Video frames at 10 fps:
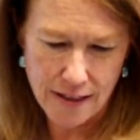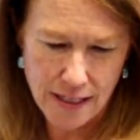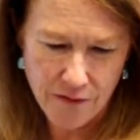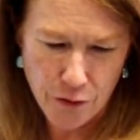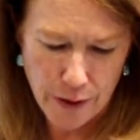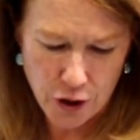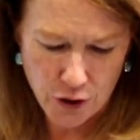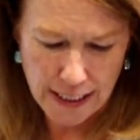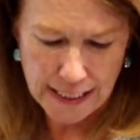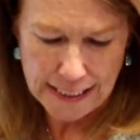the
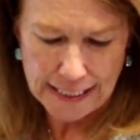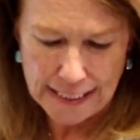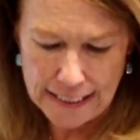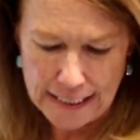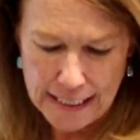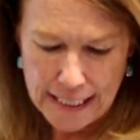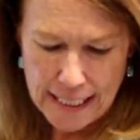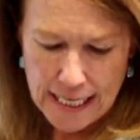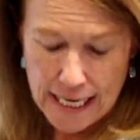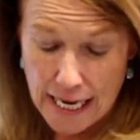information they need.
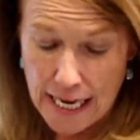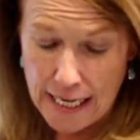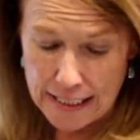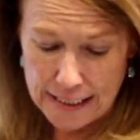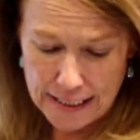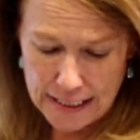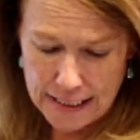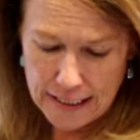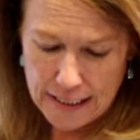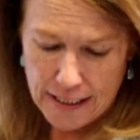And